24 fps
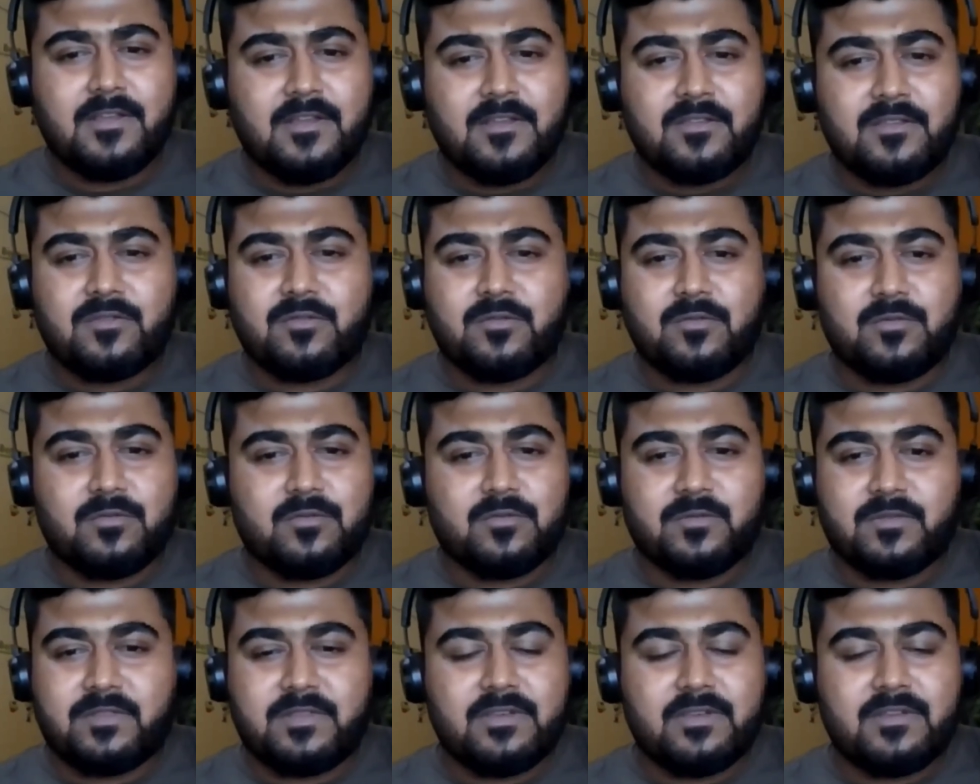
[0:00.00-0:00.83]
so
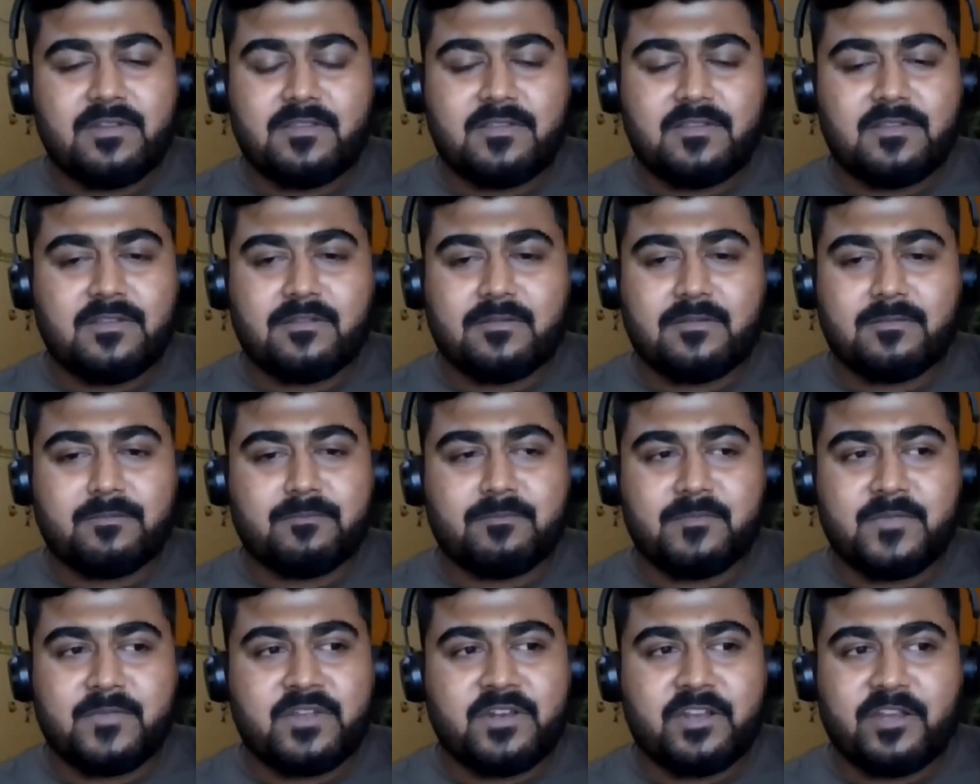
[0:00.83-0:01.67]
there is a
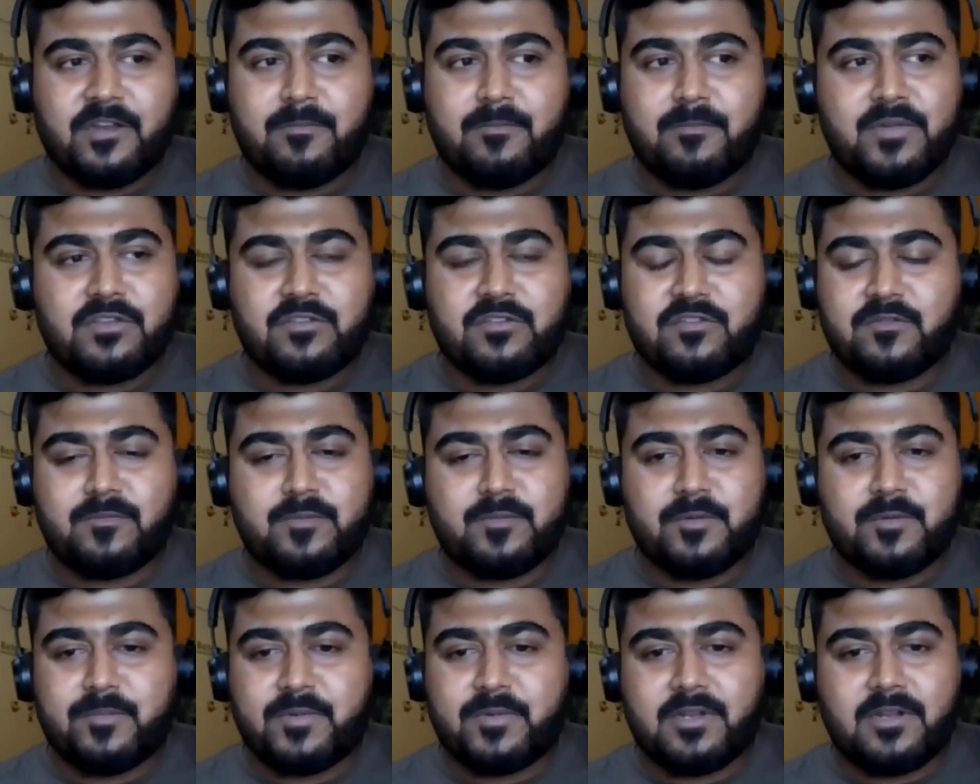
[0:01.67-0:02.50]
great bunch of
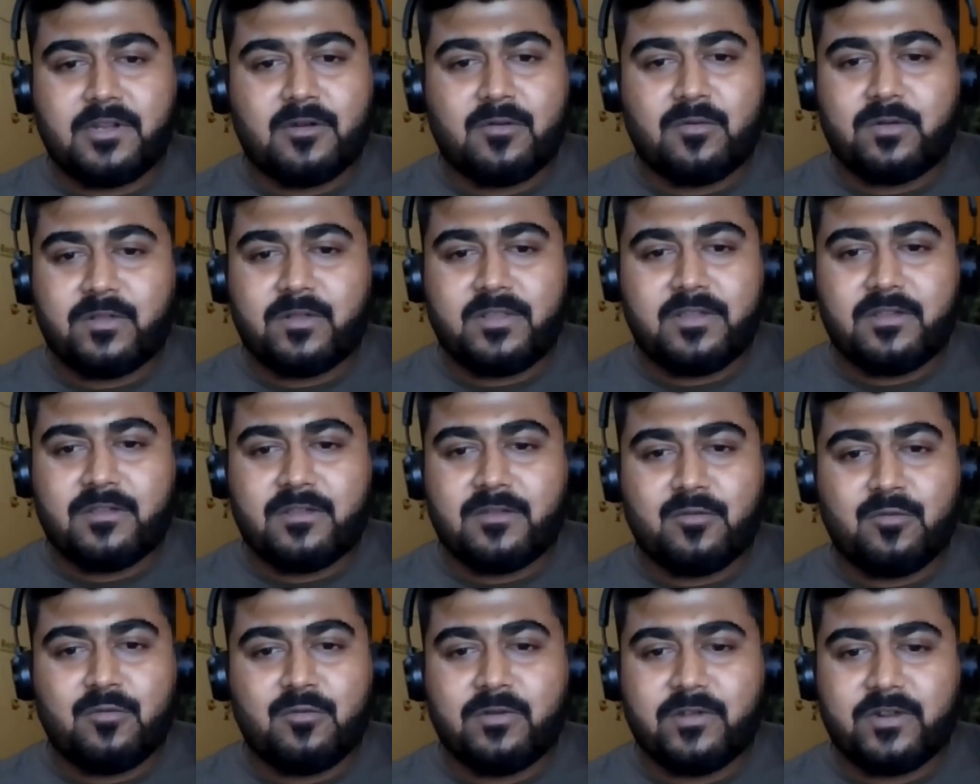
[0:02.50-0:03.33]
people out there
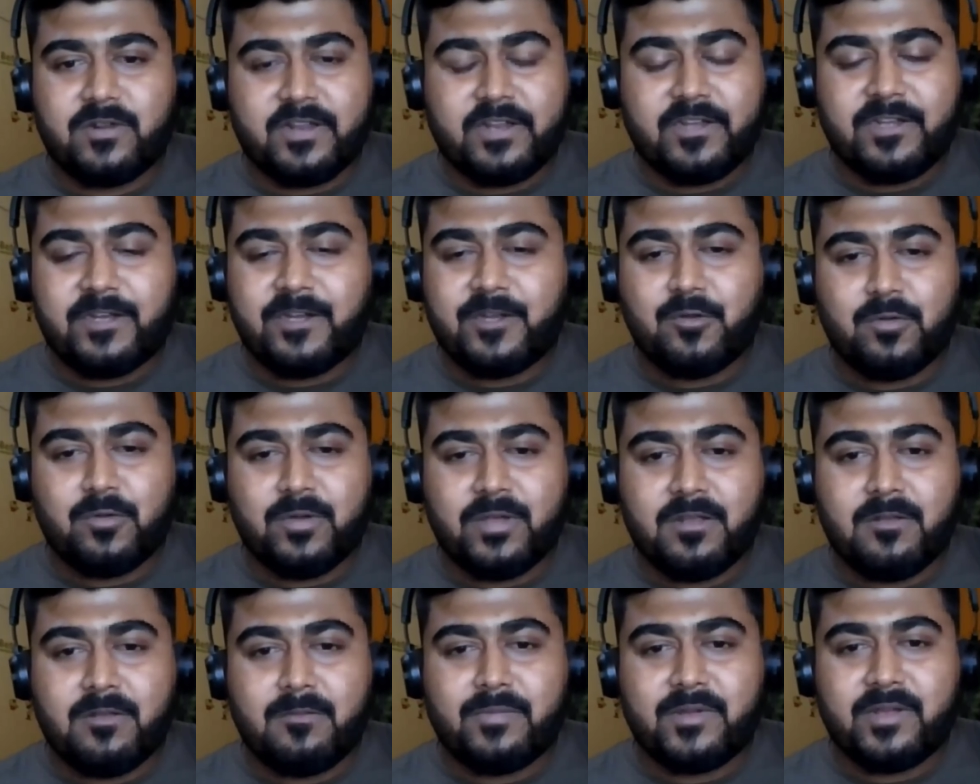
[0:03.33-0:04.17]
who are ready to
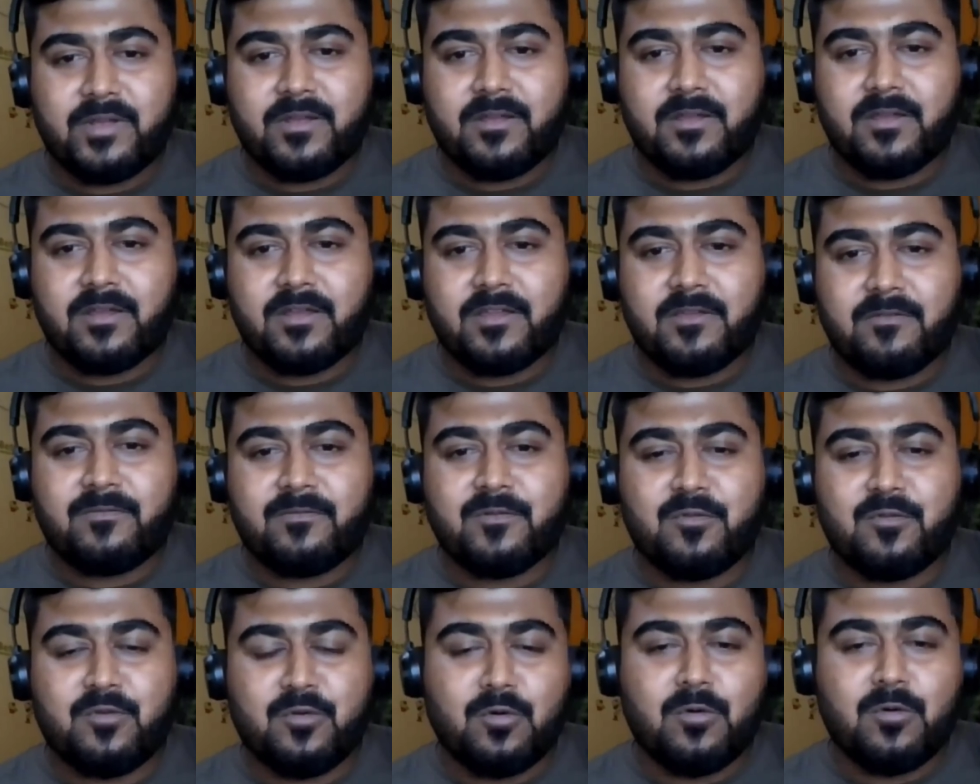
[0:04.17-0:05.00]
help uh, if
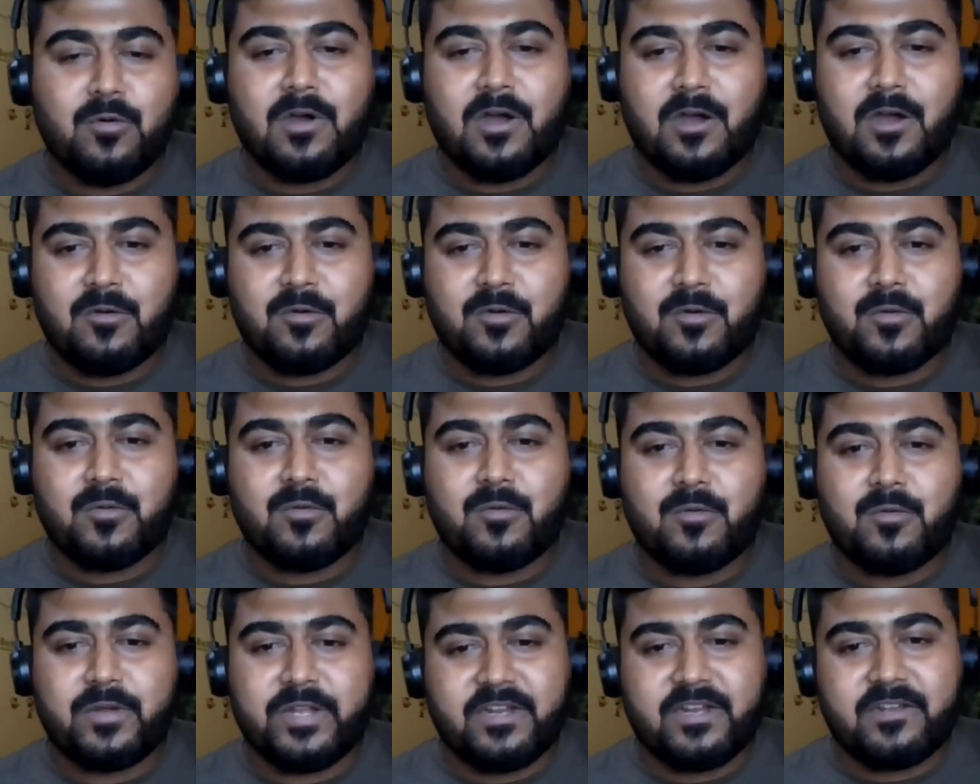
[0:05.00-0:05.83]
you know how
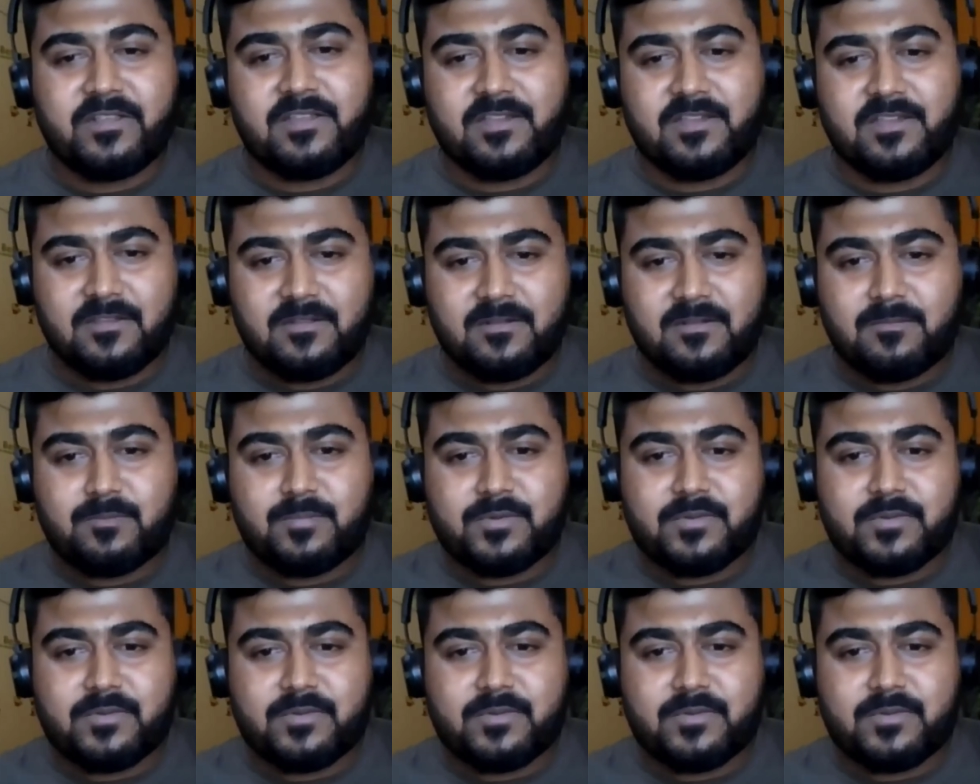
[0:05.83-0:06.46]
to get the help